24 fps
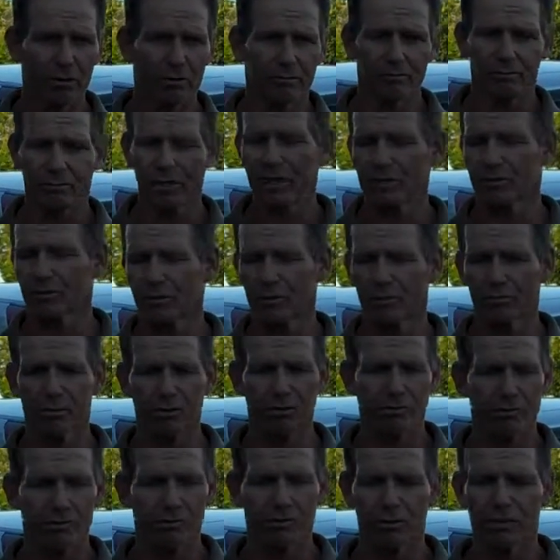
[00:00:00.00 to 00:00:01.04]
Frank took me
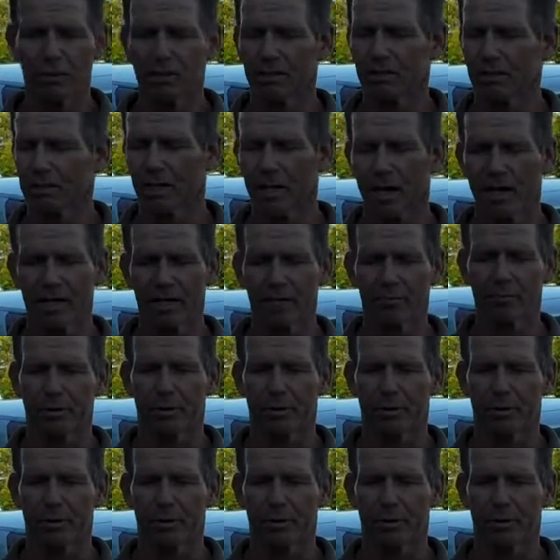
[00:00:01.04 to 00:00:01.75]
through the entire